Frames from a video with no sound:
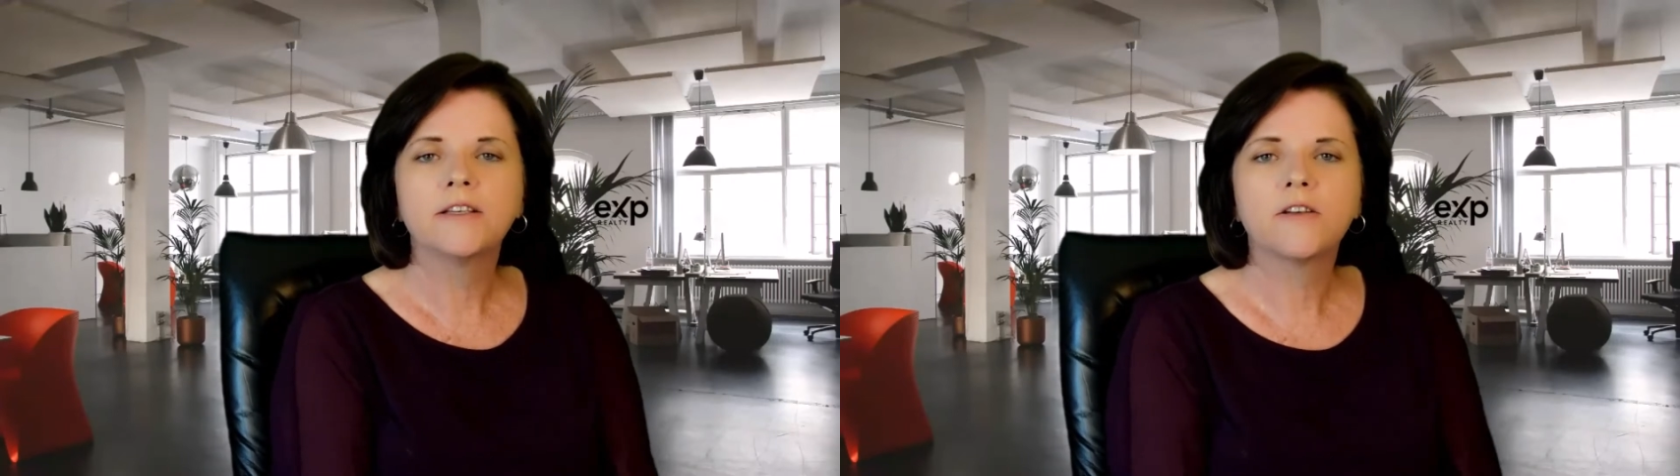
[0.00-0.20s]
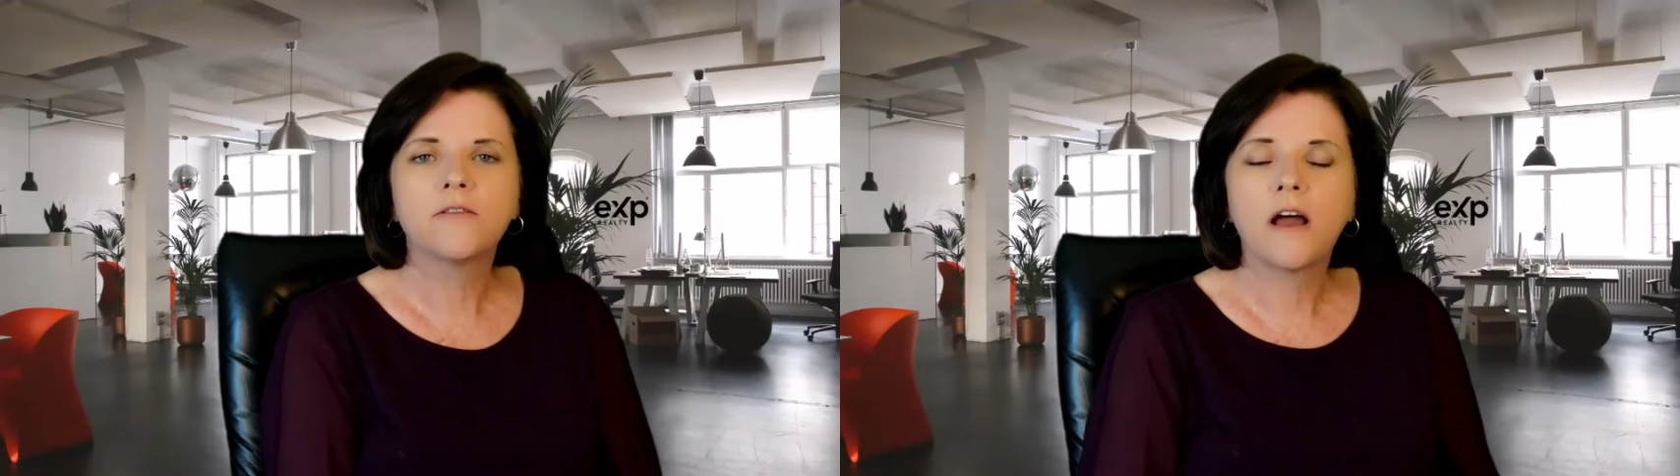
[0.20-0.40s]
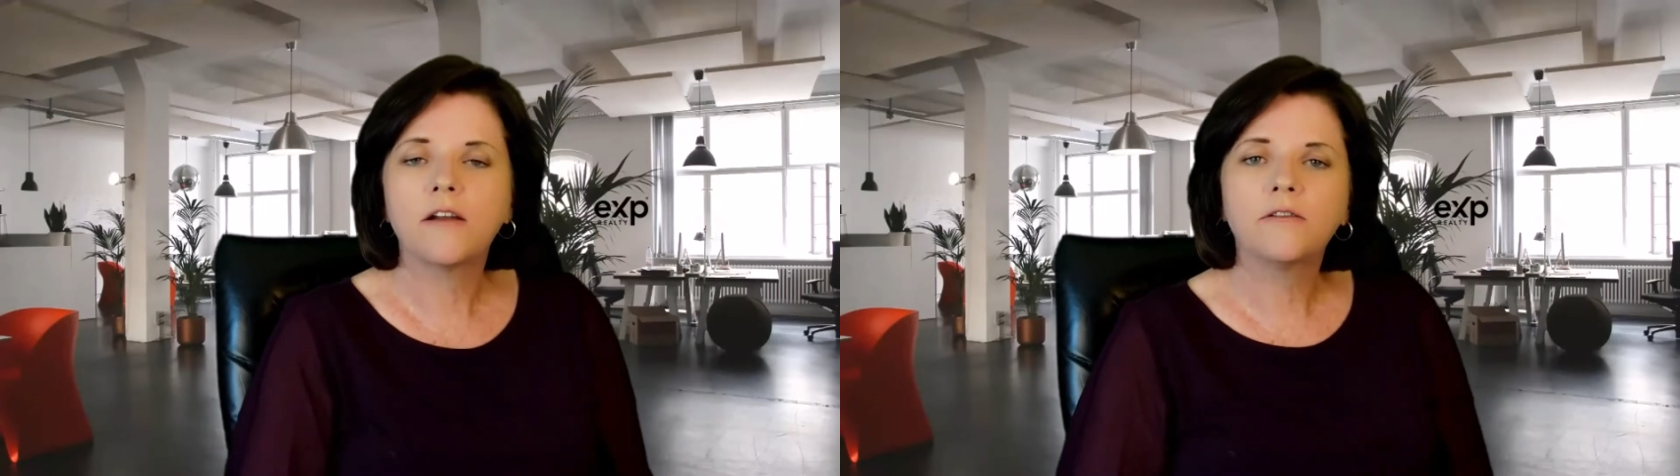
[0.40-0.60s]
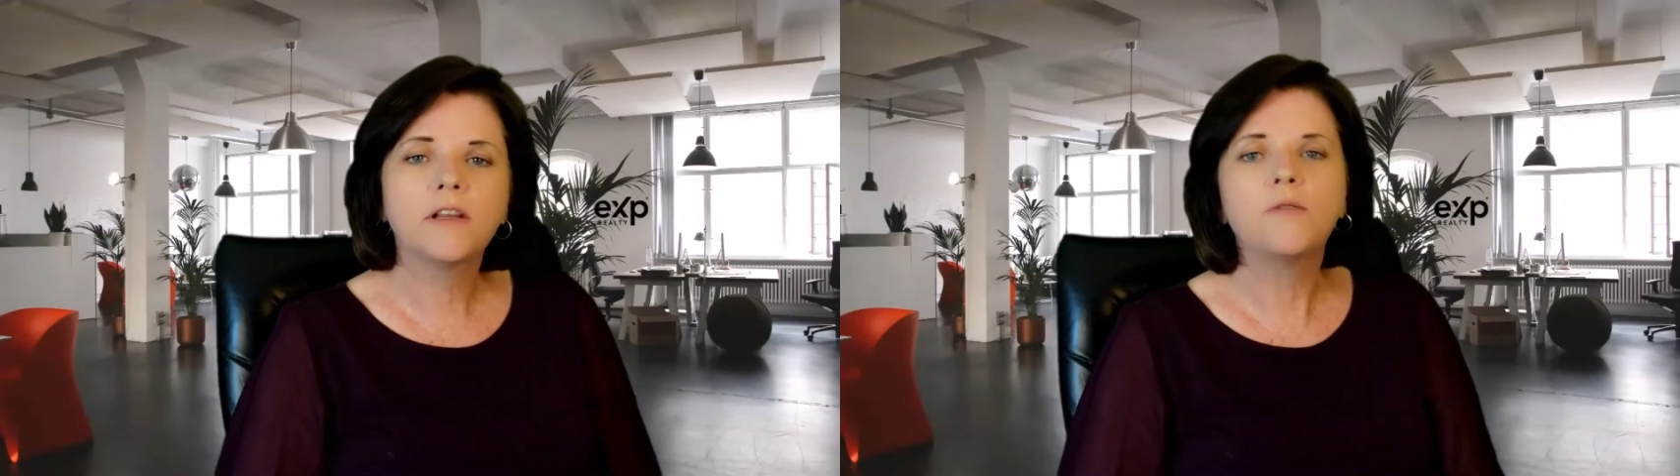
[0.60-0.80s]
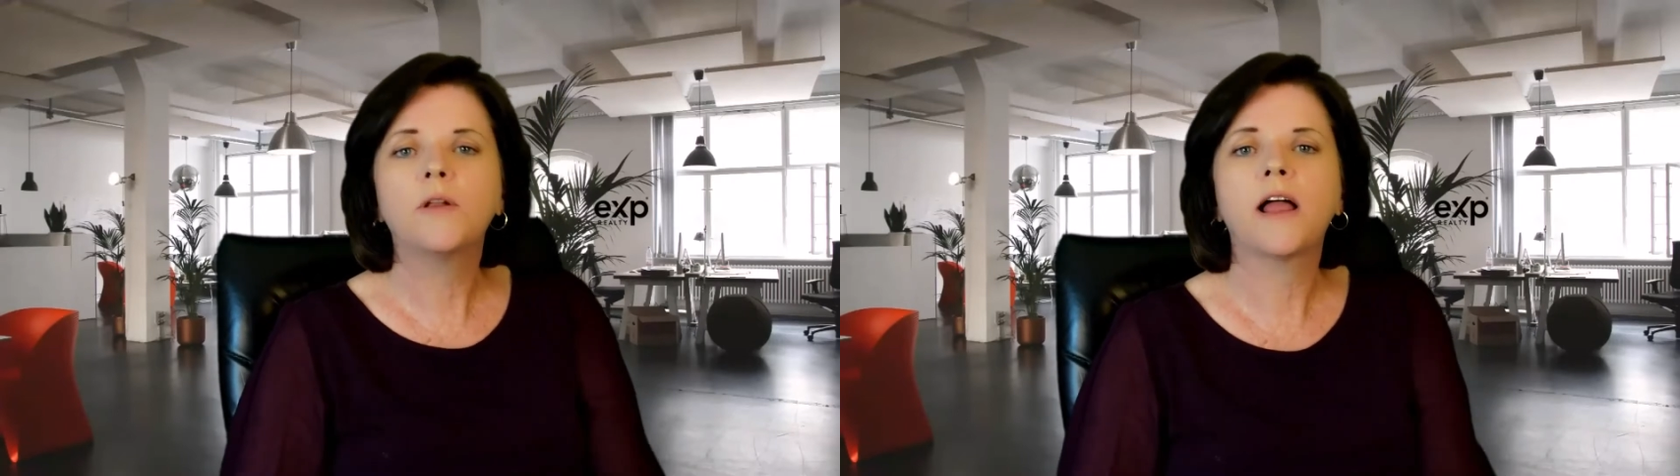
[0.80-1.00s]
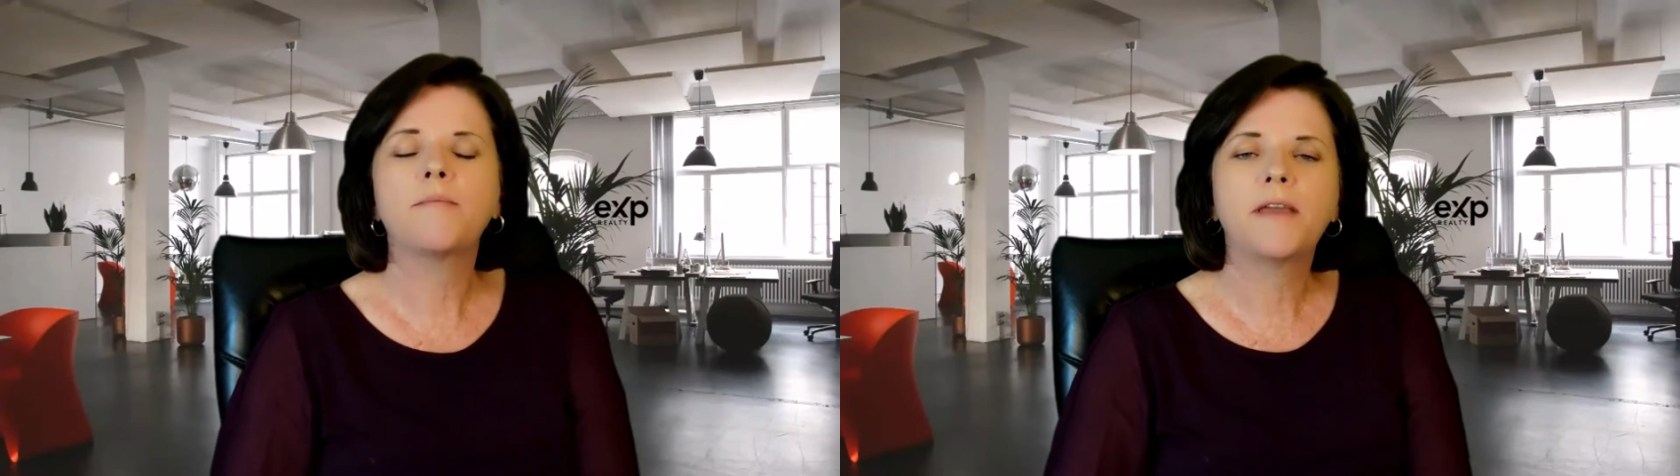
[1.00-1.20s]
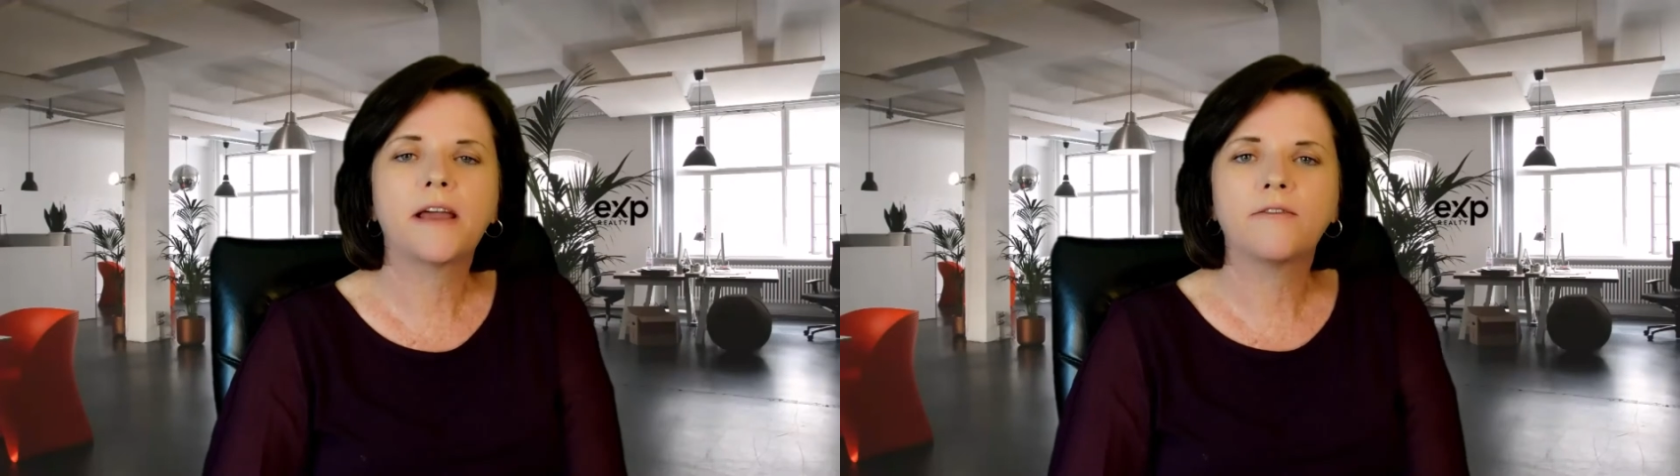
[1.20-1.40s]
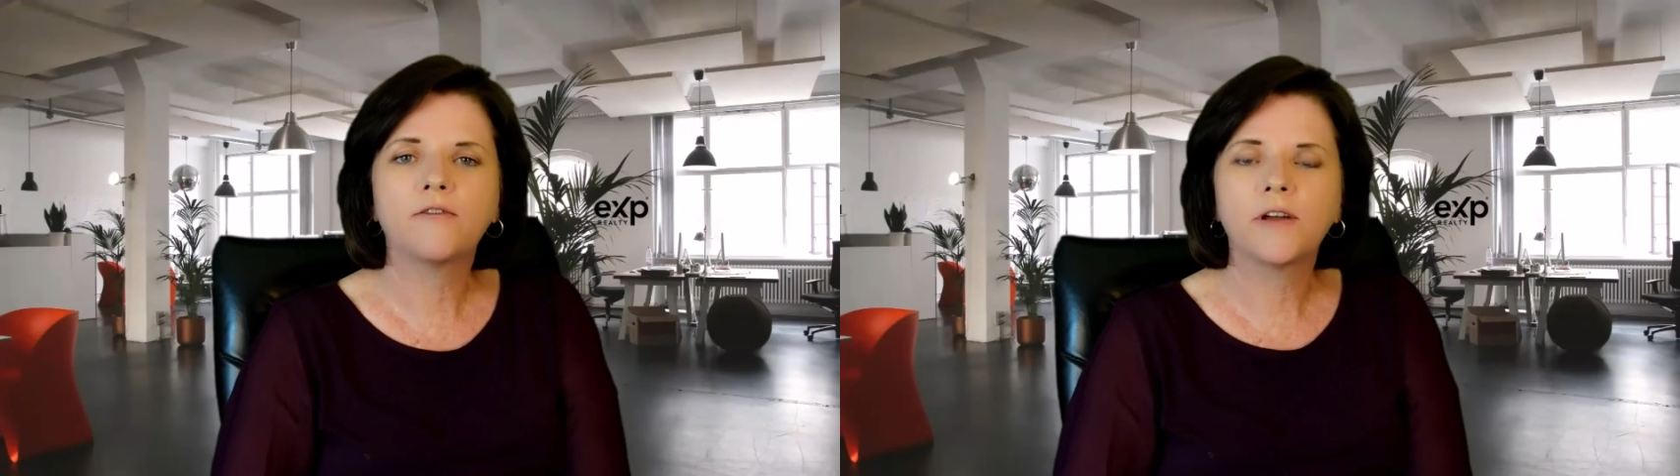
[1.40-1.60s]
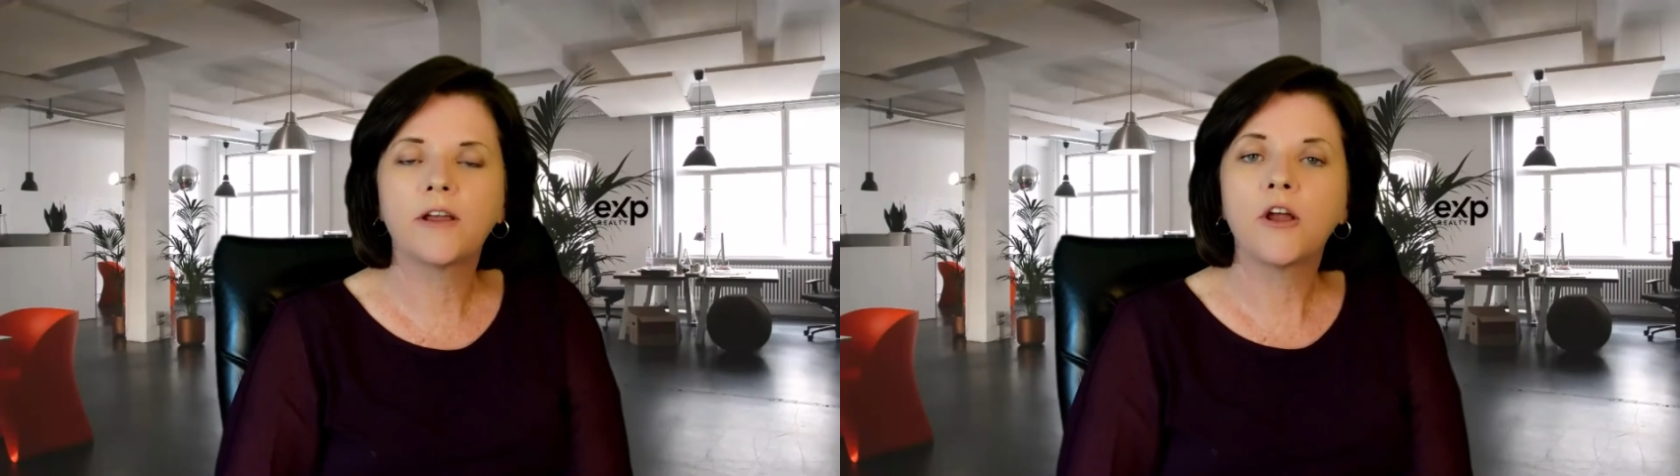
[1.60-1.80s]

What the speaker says: So not only will I be covering